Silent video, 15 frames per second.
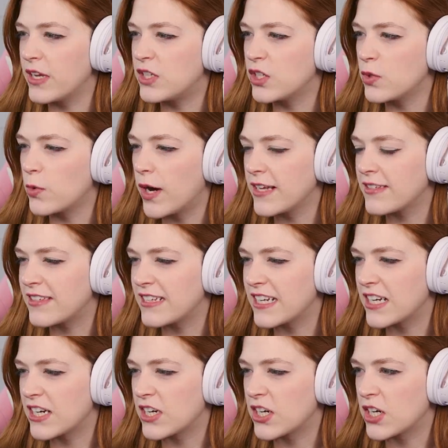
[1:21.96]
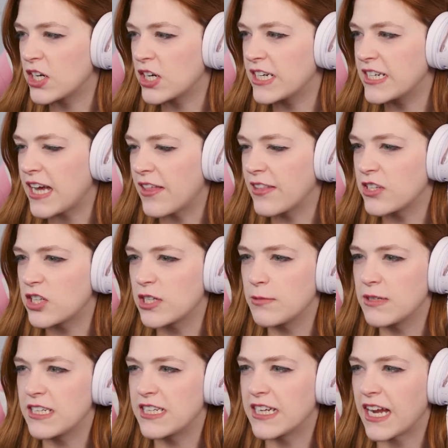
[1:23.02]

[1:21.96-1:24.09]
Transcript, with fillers: we do want Santa to hurry down the chimney